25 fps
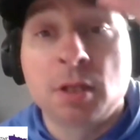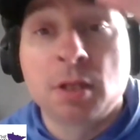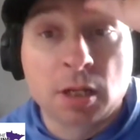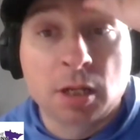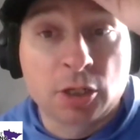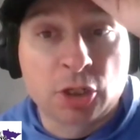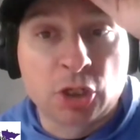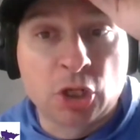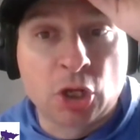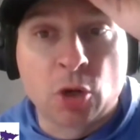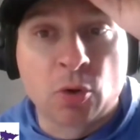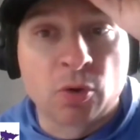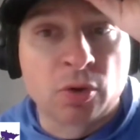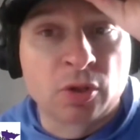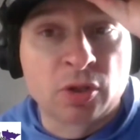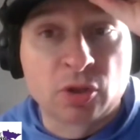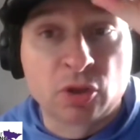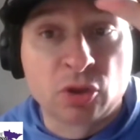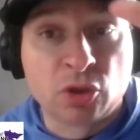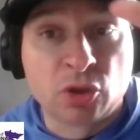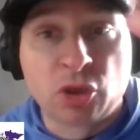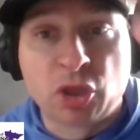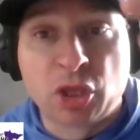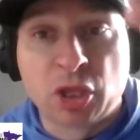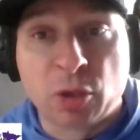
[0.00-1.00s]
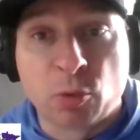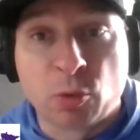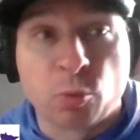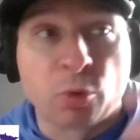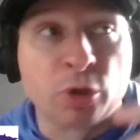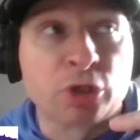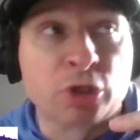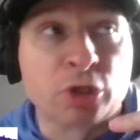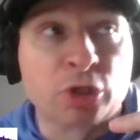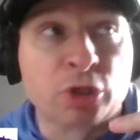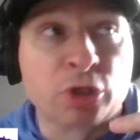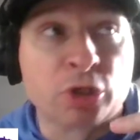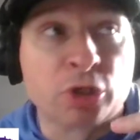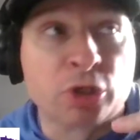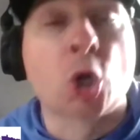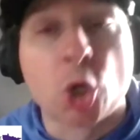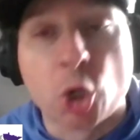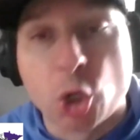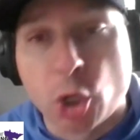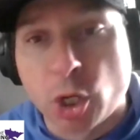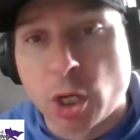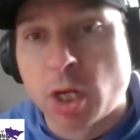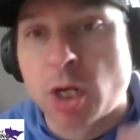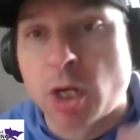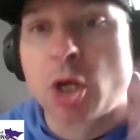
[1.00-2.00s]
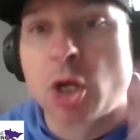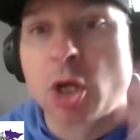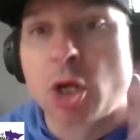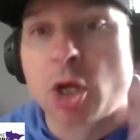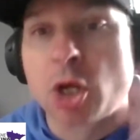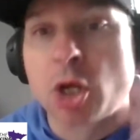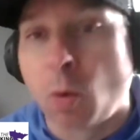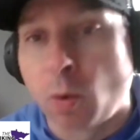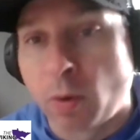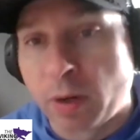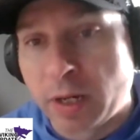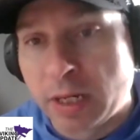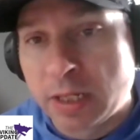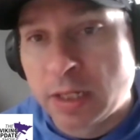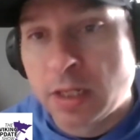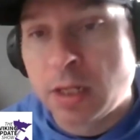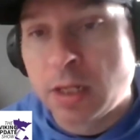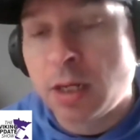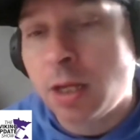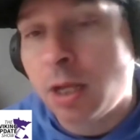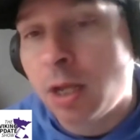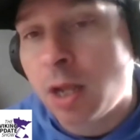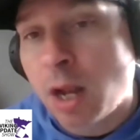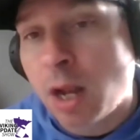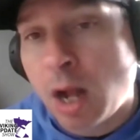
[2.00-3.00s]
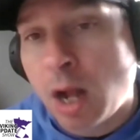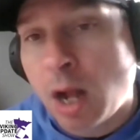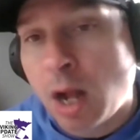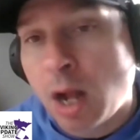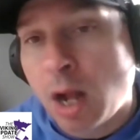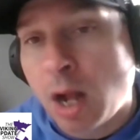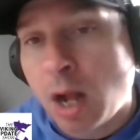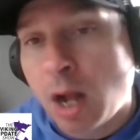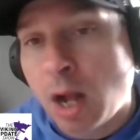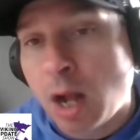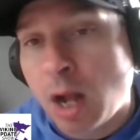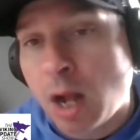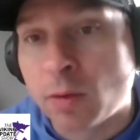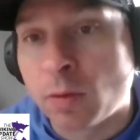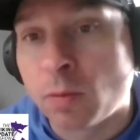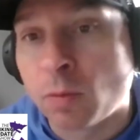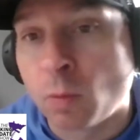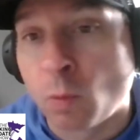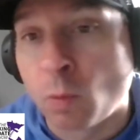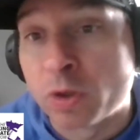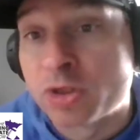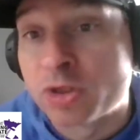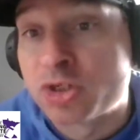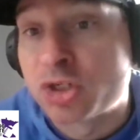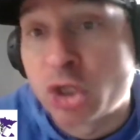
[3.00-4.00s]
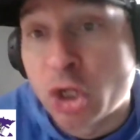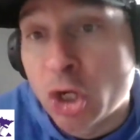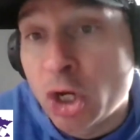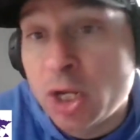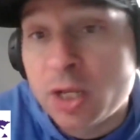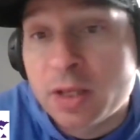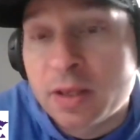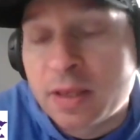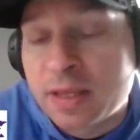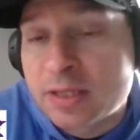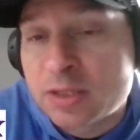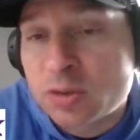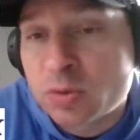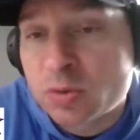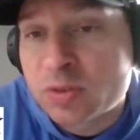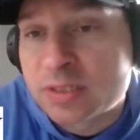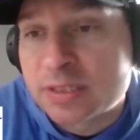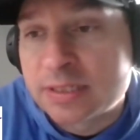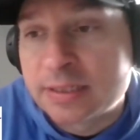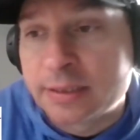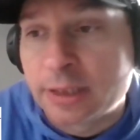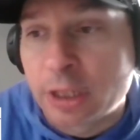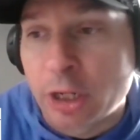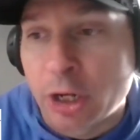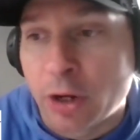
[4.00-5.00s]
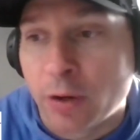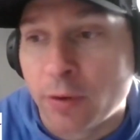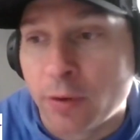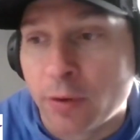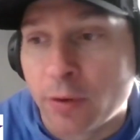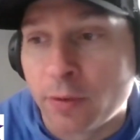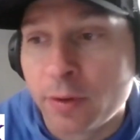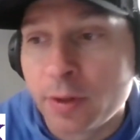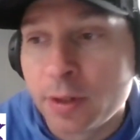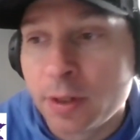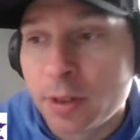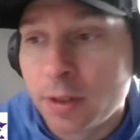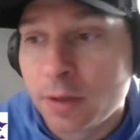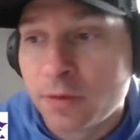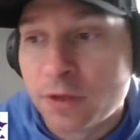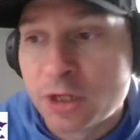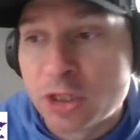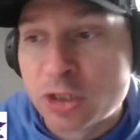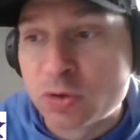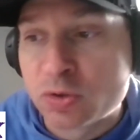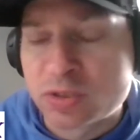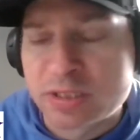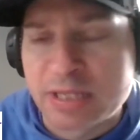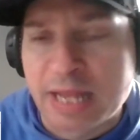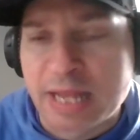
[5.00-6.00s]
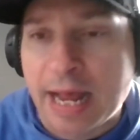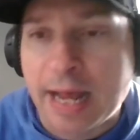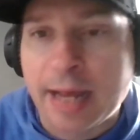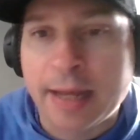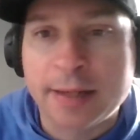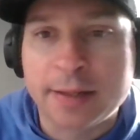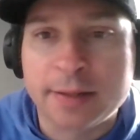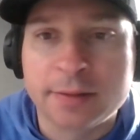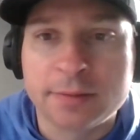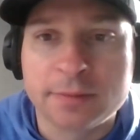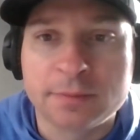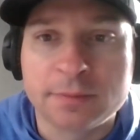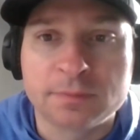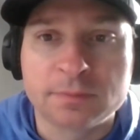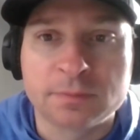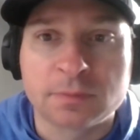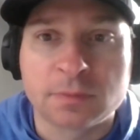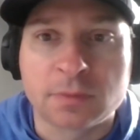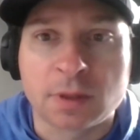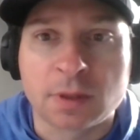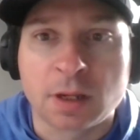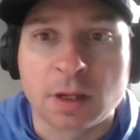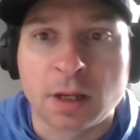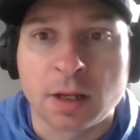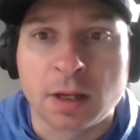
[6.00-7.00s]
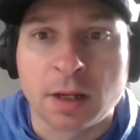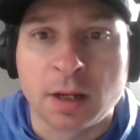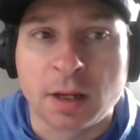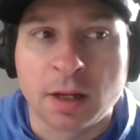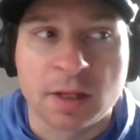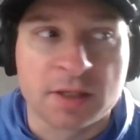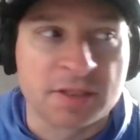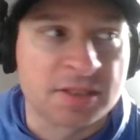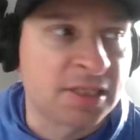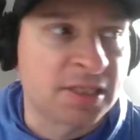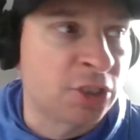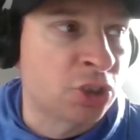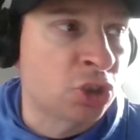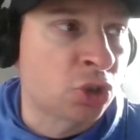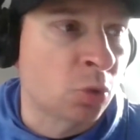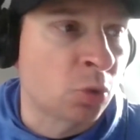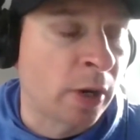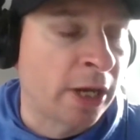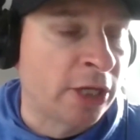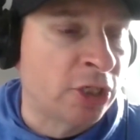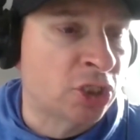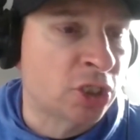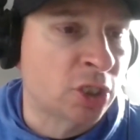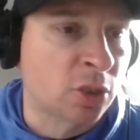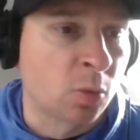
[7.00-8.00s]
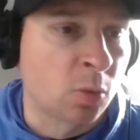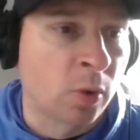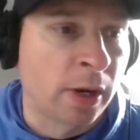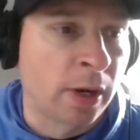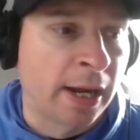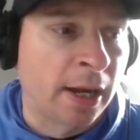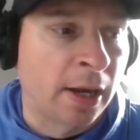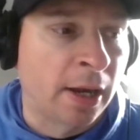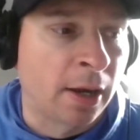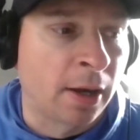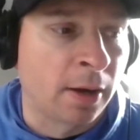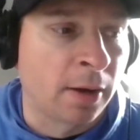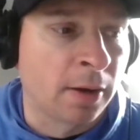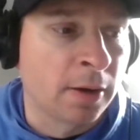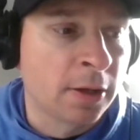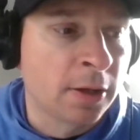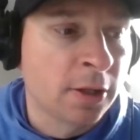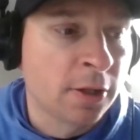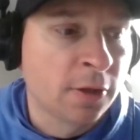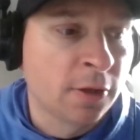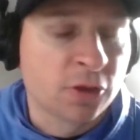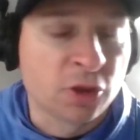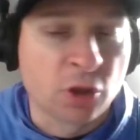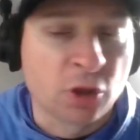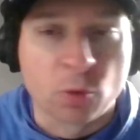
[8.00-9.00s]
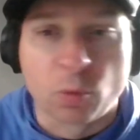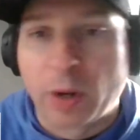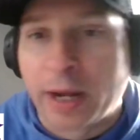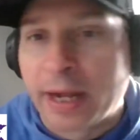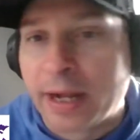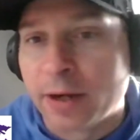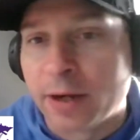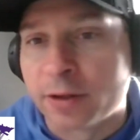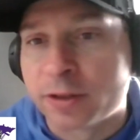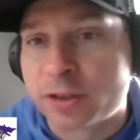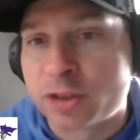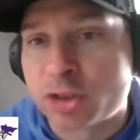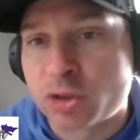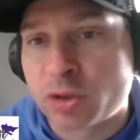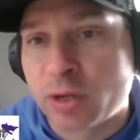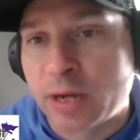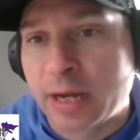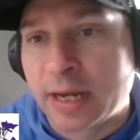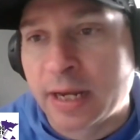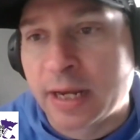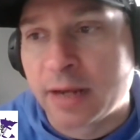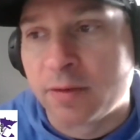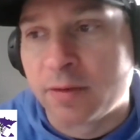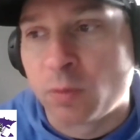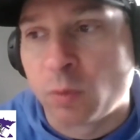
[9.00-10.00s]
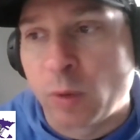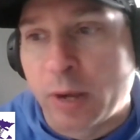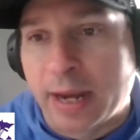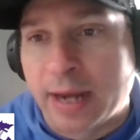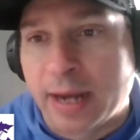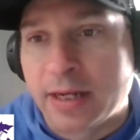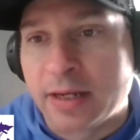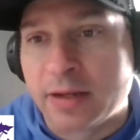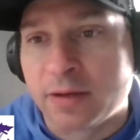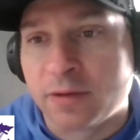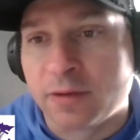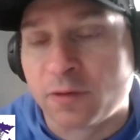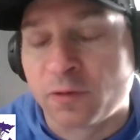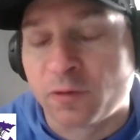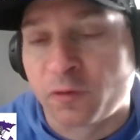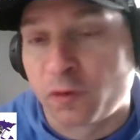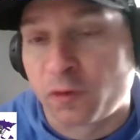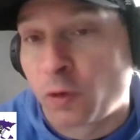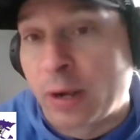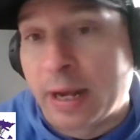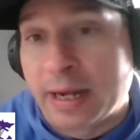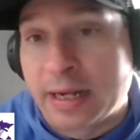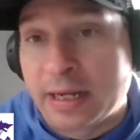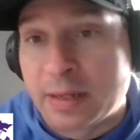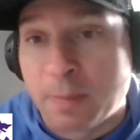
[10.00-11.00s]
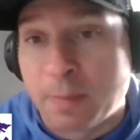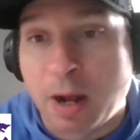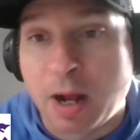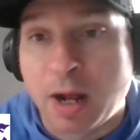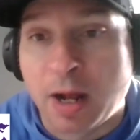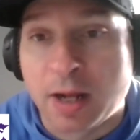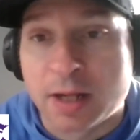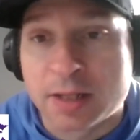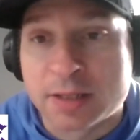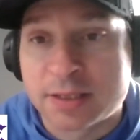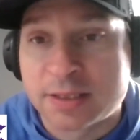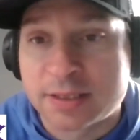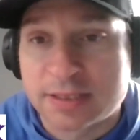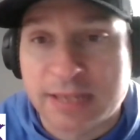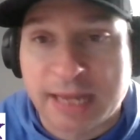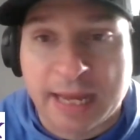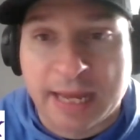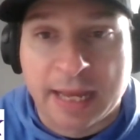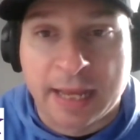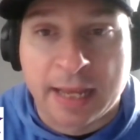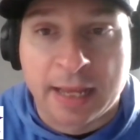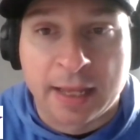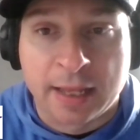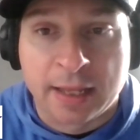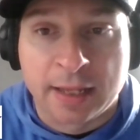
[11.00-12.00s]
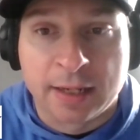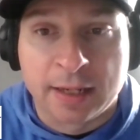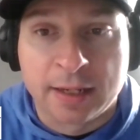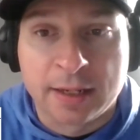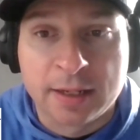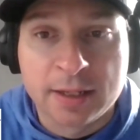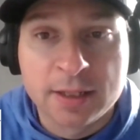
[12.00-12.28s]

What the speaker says: the return going on it was good. This was not a situation where the Raiders traded Randy Moss and